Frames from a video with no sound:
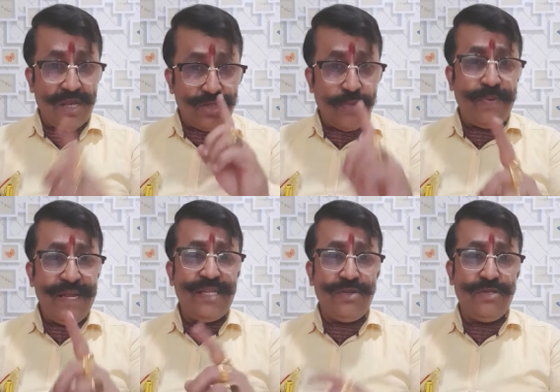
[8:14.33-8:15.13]
So
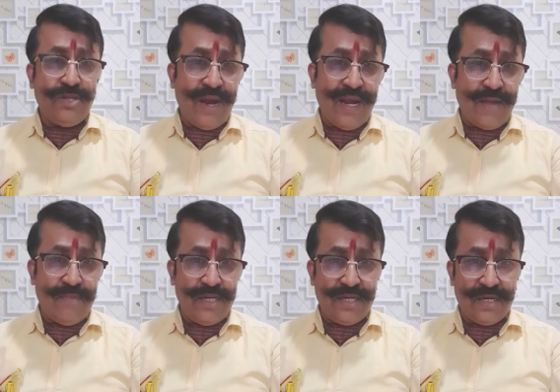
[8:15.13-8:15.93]
please do join our
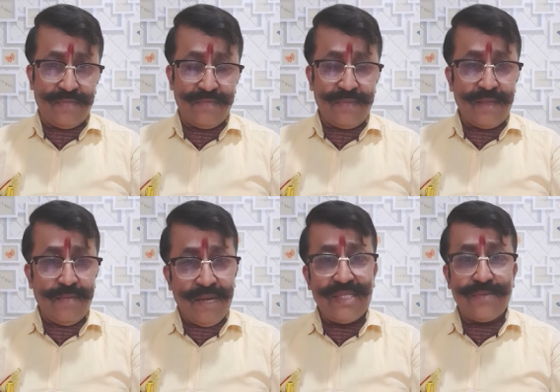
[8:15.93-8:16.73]
mission
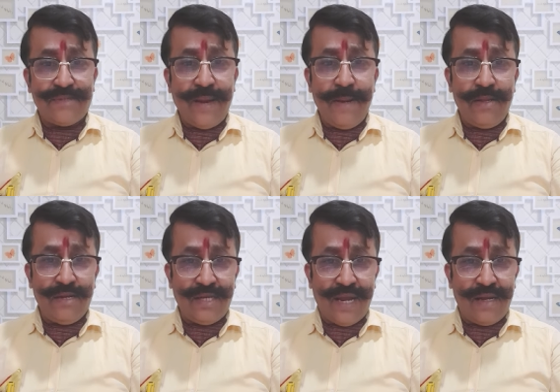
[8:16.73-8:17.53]
by subscribing to
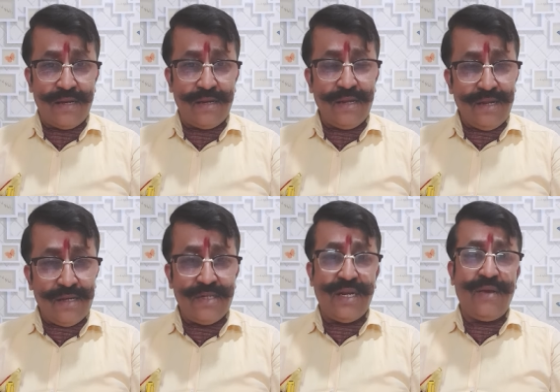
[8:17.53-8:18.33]
the channel,
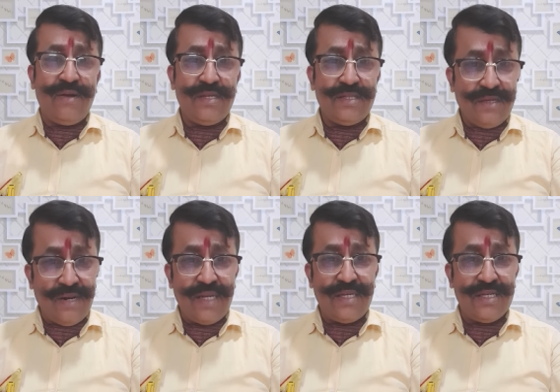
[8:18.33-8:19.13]
Generous,
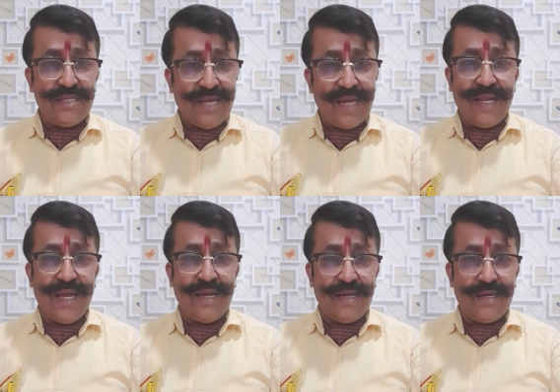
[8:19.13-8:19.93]
Gracious and
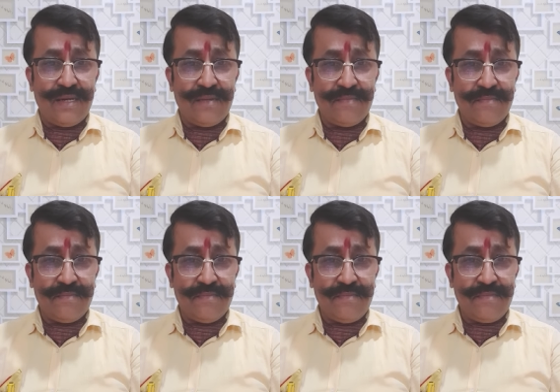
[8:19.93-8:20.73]
Gallant.
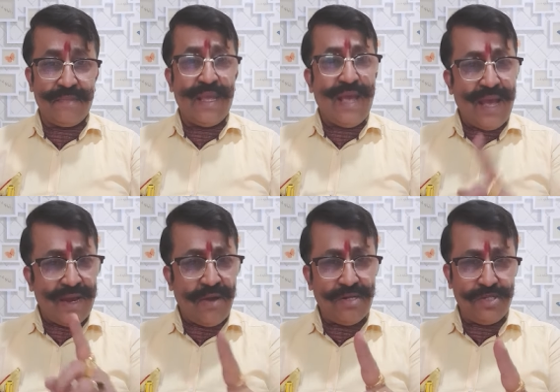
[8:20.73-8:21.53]
And
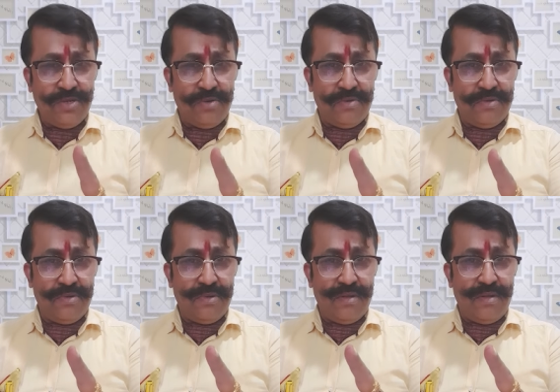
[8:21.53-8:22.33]
also
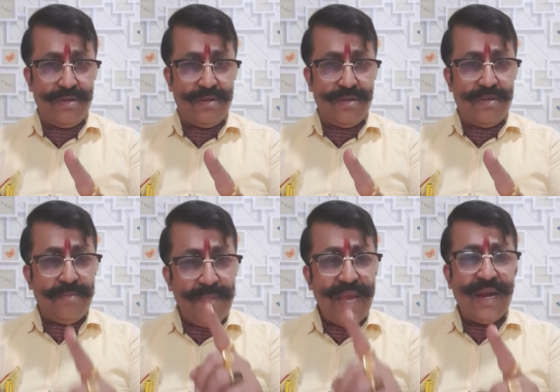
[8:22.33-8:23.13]

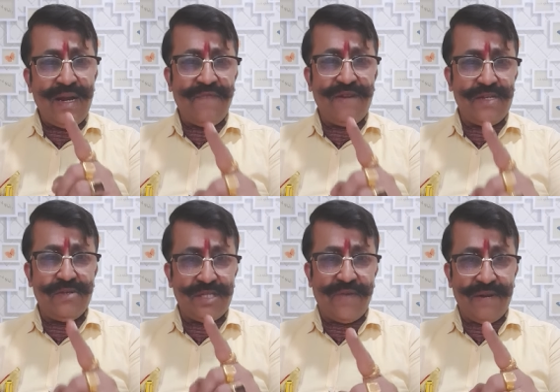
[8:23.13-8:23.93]
make a difference to
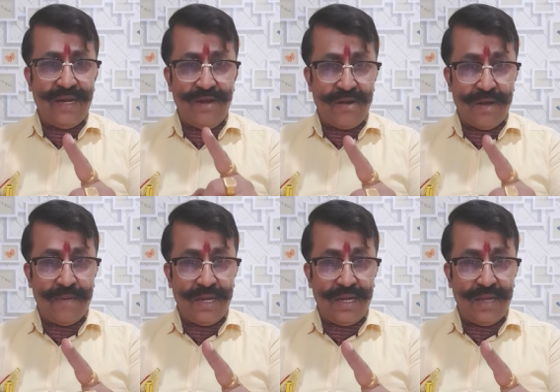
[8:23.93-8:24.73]
someone in your
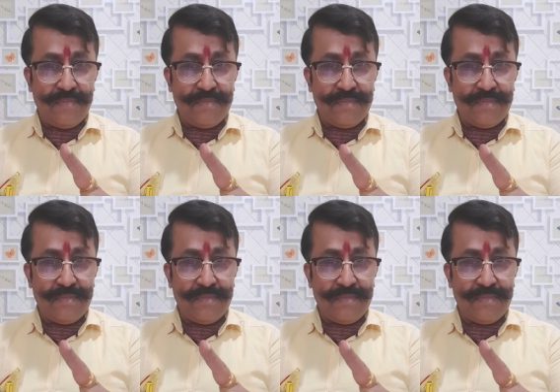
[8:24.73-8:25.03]
community.